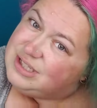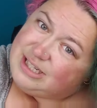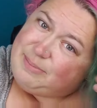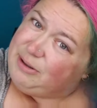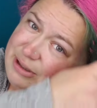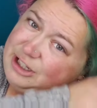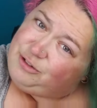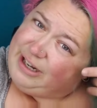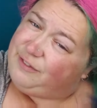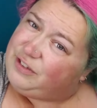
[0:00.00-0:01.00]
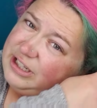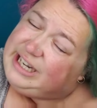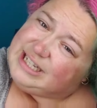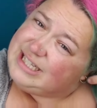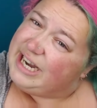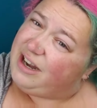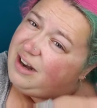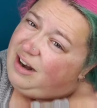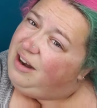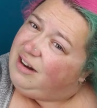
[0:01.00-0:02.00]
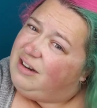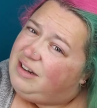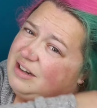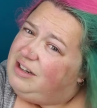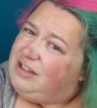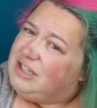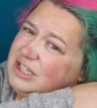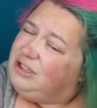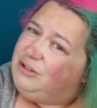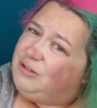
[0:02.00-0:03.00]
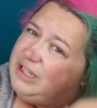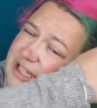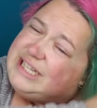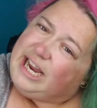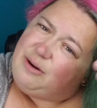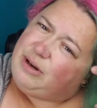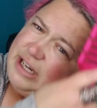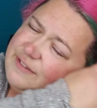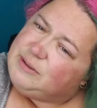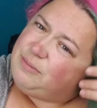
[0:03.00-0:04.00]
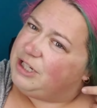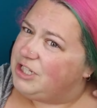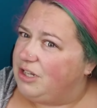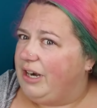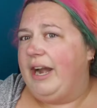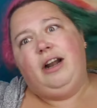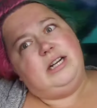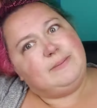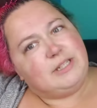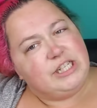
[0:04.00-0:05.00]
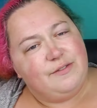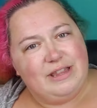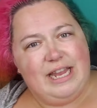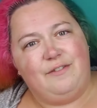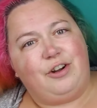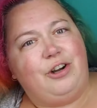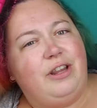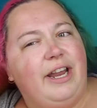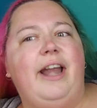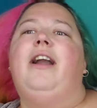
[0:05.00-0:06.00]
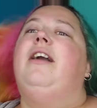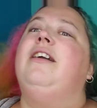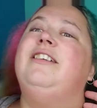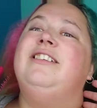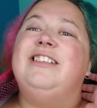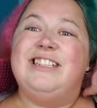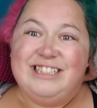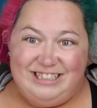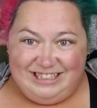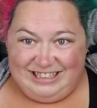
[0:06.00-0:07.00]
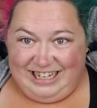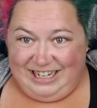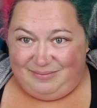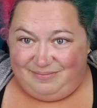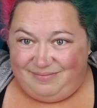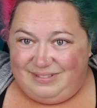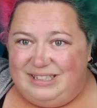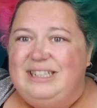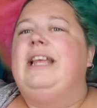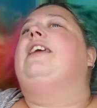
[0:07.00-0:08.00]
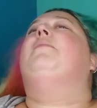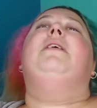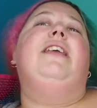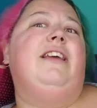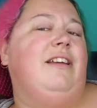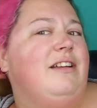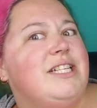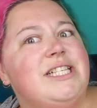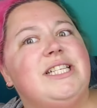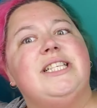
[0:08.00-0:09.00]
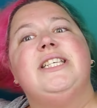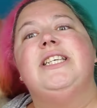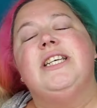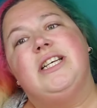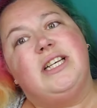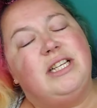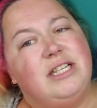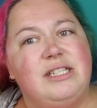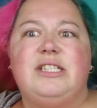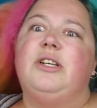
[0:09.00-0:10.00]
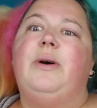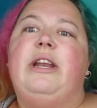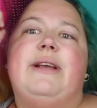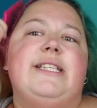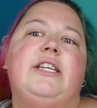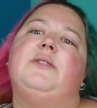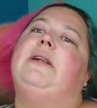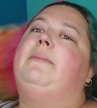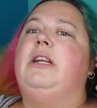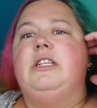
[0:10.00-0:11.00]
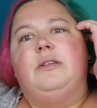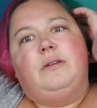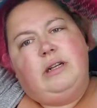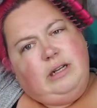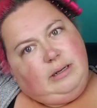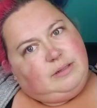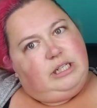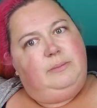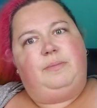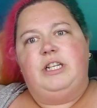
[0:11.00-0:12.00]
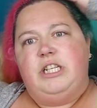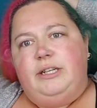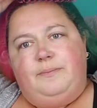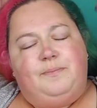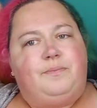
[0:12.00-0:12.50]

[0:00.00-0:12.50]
It'd be really great for kids' hair too. Kids hate when you have to brush their hair, especially when they have curly hair, um, like me. So anyways, here's what I'm going to do. I'm just going to brush it.